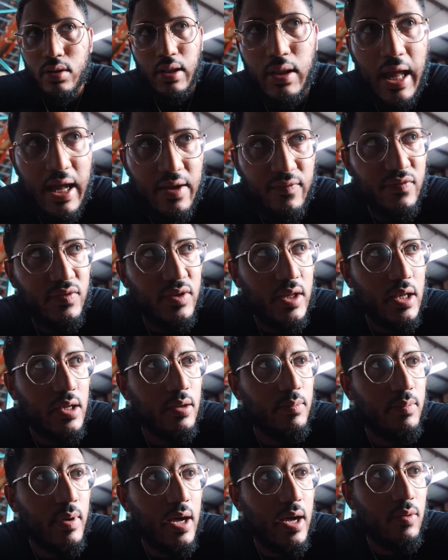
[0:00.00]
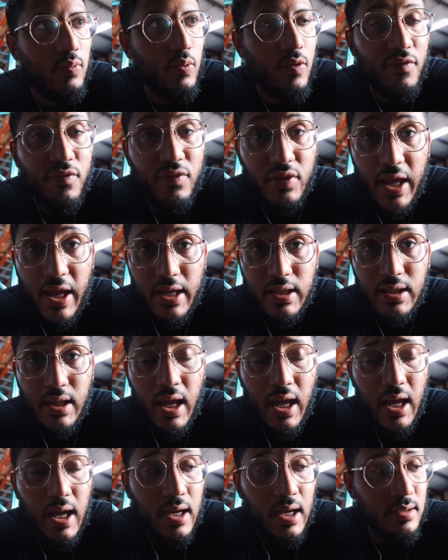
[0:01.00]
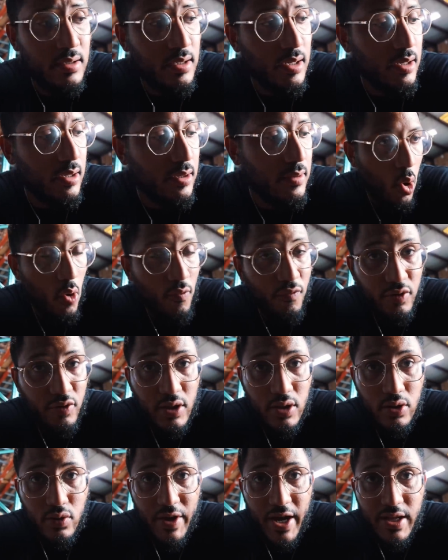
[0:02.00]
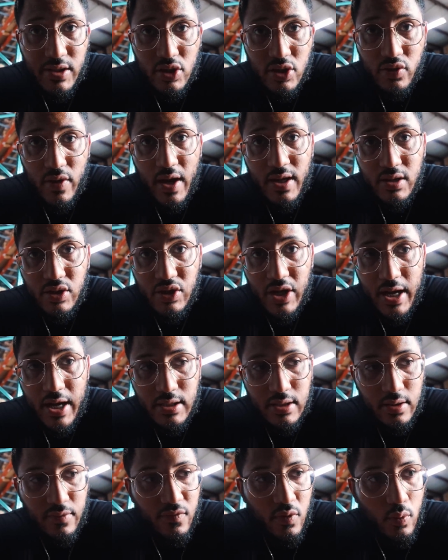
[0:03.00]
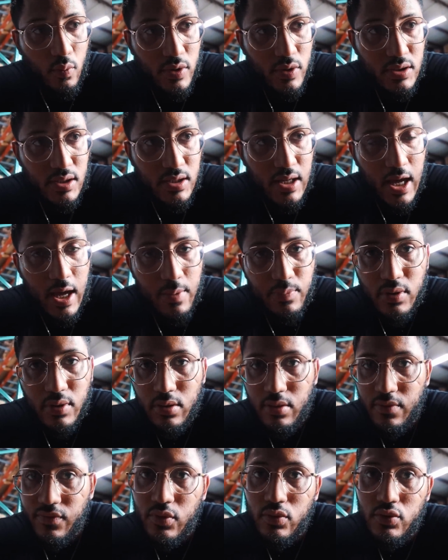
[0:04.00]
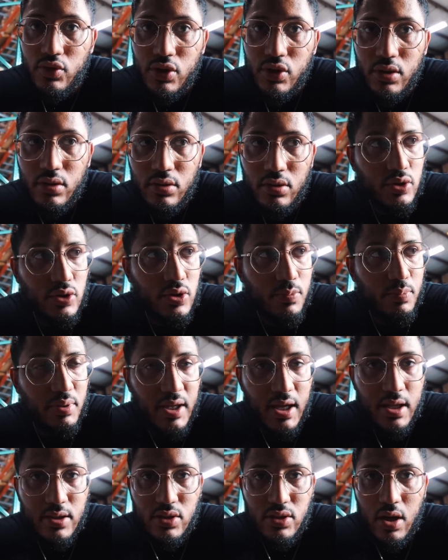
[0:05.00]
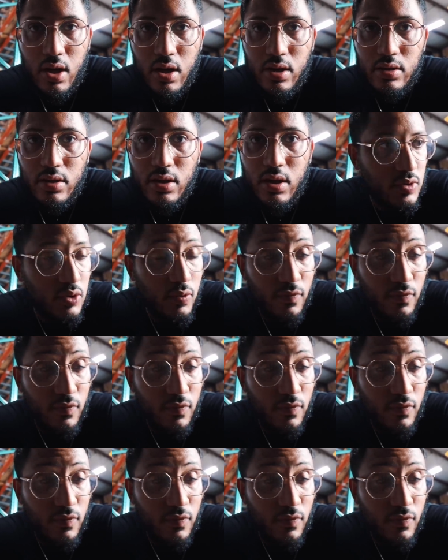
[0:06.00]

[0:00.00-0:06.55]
life, think about, reflect, and hopefully you guys are strategizing for what's gonna happen in the future, what your plans are.